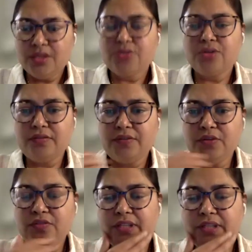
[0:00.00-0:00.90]
So if
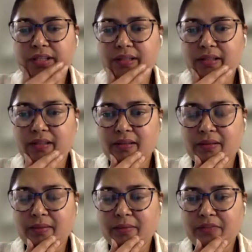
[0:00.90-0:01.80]
you
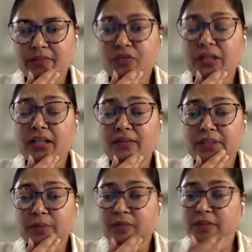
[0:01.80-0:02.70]
feel
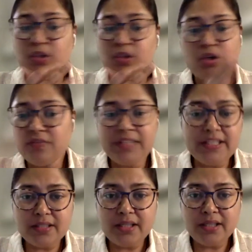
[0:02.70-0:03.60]
comfortable with all of
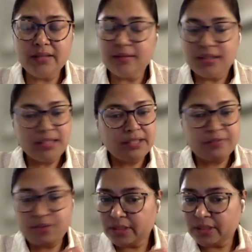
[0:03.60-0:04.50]
these three, I
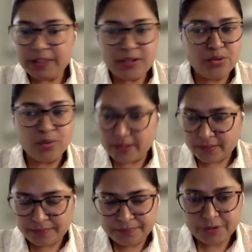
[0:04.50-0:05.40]
would recommend do it,
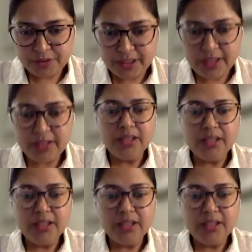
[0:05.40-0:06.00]
right?